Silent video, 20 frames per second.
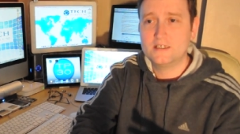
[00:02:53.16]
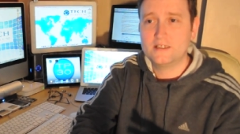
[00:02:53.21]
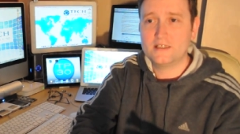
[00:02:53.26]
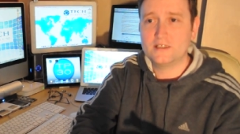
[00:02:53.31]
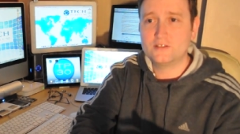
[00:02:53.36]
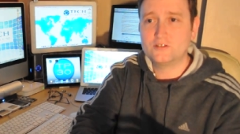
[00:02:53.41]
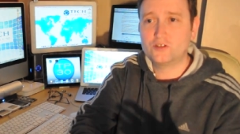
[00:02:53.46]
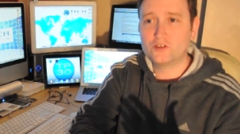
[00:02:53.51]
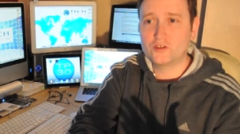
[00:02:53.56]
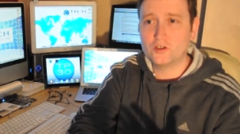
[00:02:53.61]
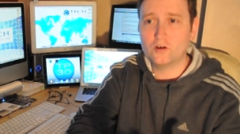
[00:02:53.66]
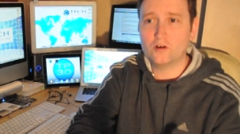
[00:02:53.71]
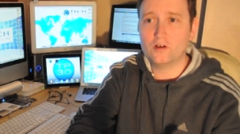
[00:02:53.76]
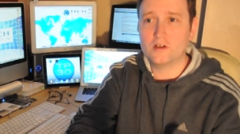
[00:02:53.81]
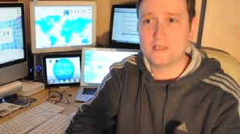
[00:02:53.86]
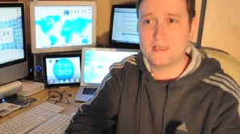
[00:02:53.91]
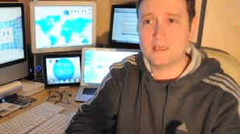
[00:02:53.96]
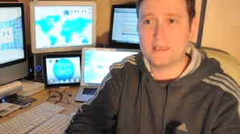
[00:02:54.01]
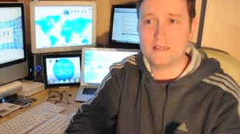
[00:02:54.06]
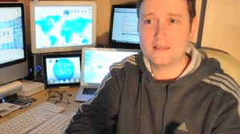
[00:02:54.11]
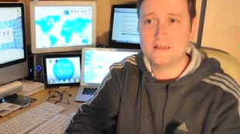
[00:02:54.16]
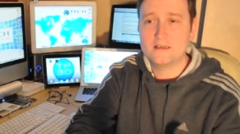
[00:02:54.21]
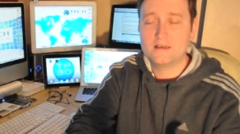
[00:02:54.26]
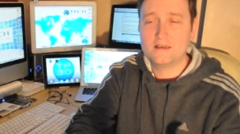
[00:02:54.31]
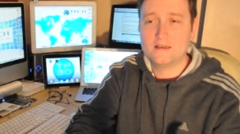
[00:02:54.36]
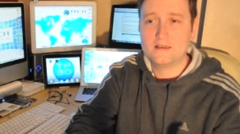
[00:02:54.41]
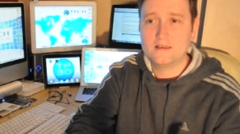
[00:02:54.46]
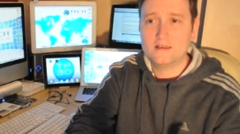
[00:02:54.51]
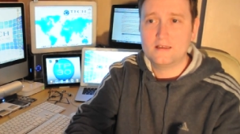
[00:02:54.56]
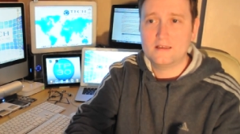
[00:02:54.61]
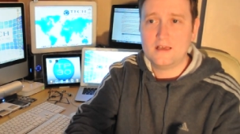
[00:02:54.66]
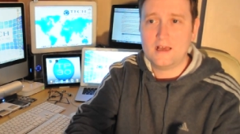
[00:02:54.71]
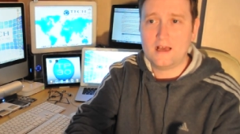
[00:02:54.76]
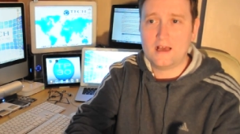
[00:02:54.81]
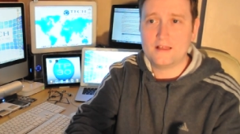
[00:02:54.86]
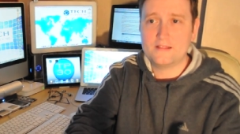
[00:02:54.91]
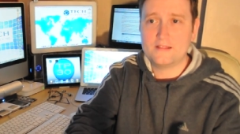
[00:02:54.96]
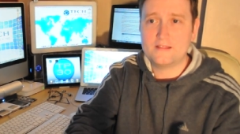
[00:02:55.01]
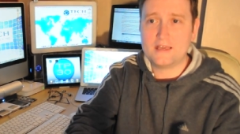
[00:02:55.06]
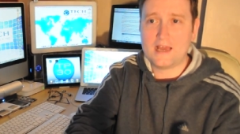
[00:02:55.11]
then surely
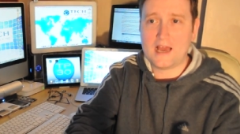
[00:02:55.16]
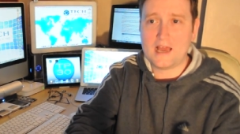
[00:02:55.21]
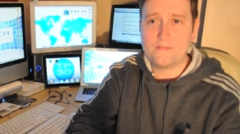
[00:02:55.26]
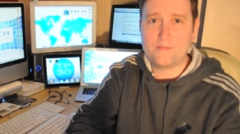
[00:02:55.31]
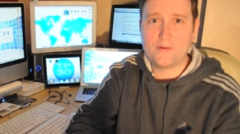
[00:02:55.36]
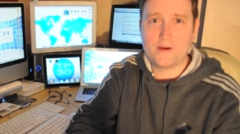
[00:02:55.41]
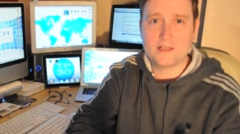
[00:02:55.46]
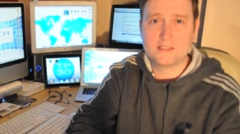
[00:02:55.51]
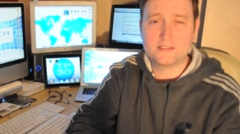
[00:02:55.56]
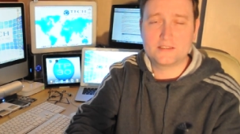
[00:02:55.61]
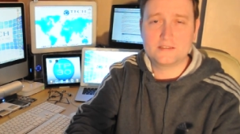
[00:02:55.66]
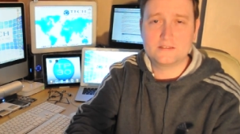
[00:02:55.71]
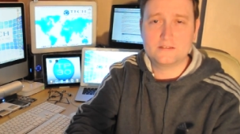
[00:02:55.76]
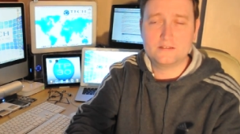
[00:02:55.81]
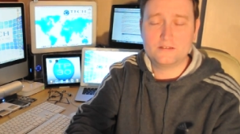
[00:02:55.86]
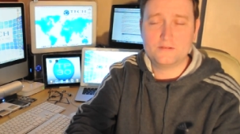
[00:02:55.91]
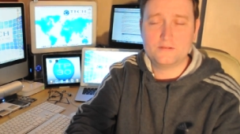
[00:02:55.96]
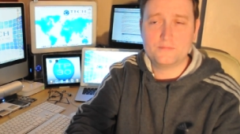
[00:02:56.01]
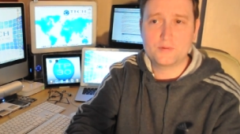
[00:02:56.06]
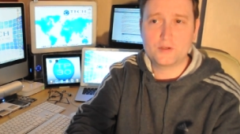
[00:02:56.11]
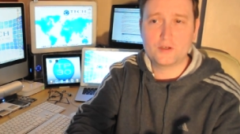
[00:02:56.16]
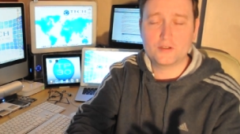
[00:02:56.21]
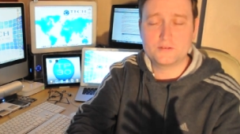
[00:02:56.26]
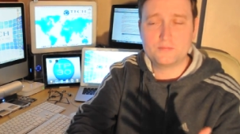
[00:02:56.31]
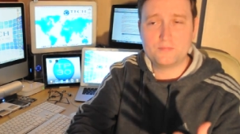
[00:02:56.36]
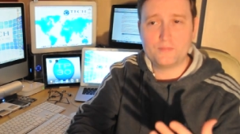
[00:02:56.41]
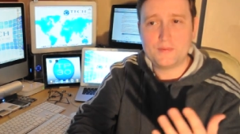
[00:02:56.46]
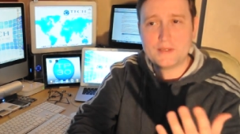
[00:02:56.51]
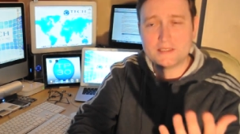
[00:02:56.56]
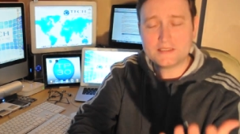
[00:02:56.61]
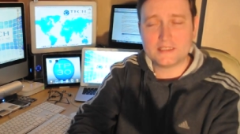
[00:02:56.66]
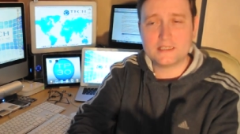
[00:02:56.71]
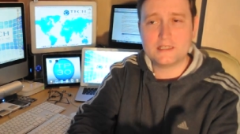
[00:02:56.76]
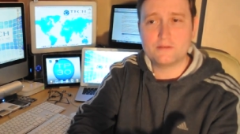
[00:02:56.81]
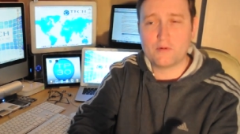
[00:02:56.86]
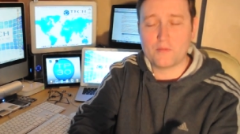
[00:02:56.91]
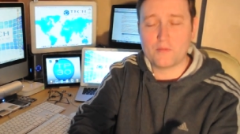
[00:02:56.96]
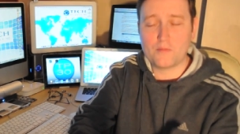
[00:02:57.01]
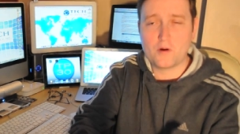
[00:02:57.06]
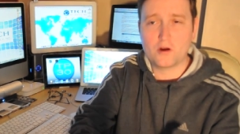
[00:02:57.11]
uh, the iPad's, because basically
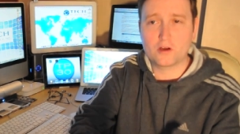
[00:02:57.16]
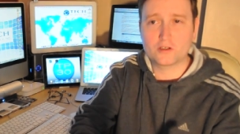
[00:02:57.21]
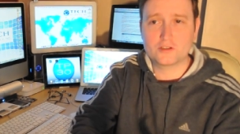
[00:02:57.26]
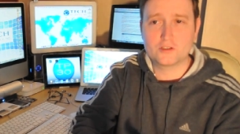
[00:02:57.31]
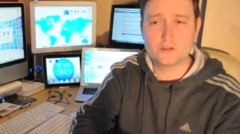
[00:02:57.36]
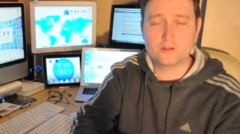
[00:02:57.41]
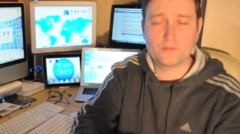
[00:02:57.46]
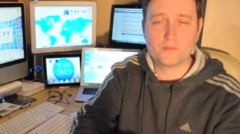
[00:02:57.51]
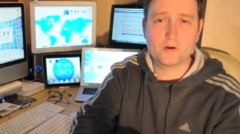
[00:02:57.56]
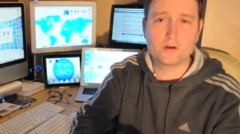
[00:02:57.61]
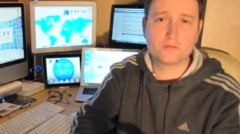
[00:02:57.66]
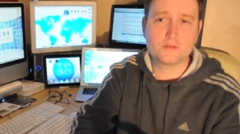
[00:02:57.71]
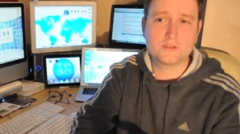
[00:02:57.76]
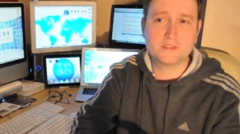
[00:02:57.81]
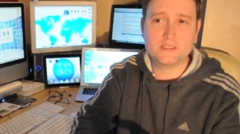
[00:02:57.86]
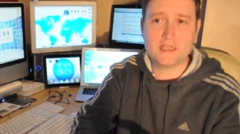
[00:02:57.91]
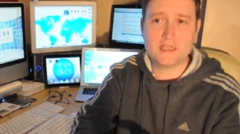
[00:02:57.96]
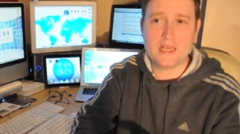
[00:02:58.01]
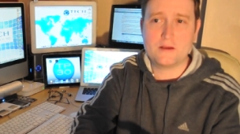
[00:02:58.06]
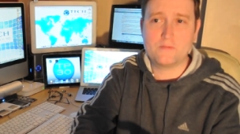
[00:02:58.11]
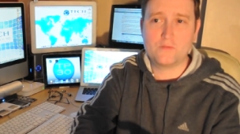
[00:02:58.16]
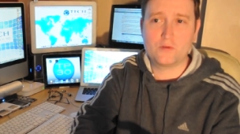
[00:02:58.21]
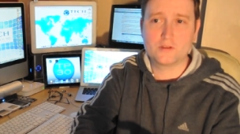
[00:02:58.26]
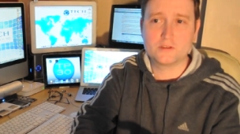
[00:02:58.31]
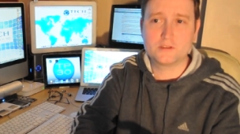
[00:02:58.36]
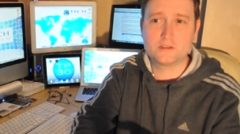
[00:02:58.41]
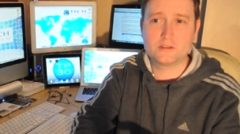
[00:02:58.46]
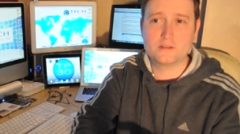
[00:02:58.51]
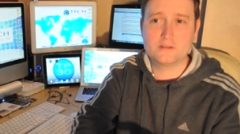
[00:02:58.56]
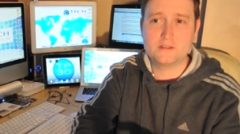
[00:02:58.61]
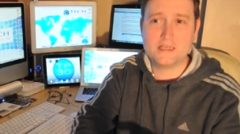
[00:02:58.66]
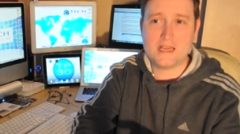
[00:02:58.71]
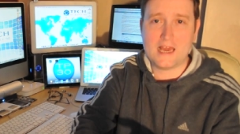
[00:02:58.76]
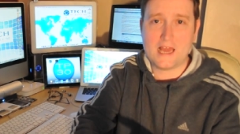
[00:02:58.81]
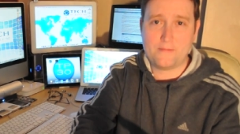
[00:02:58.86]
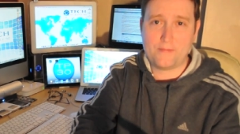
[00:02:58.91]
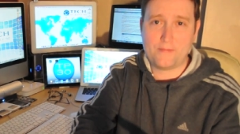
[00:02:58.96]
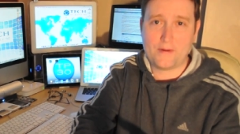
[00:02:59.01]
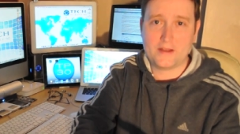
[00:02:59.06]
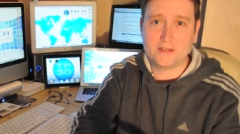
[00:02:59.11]
what Mark Zuckerberg was saying was that the
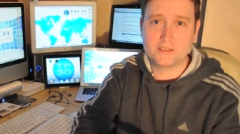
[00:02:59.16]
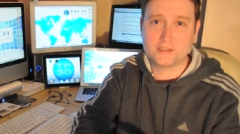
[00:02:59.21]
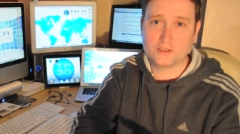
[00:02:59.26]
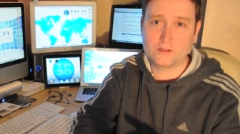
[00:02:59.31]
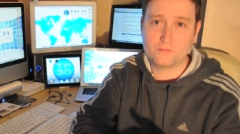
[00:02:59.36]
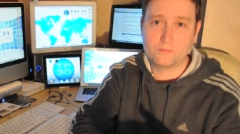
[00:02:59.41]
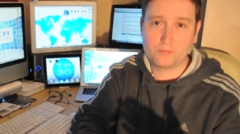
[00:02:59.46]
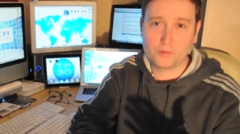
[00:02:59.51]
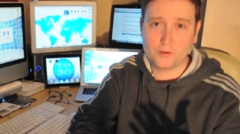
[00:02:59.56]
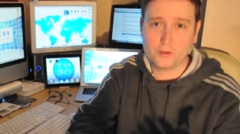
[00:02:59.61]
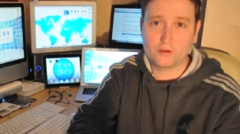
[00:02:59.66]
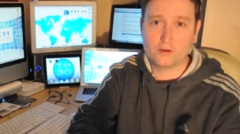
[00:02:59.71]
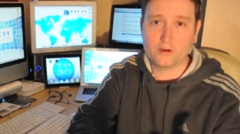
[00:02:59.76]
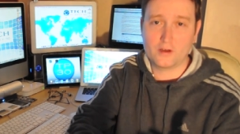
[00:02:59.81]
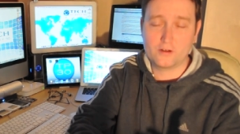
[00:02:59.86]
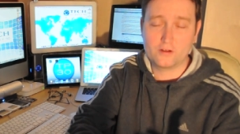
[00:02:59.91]
iPad is a computer.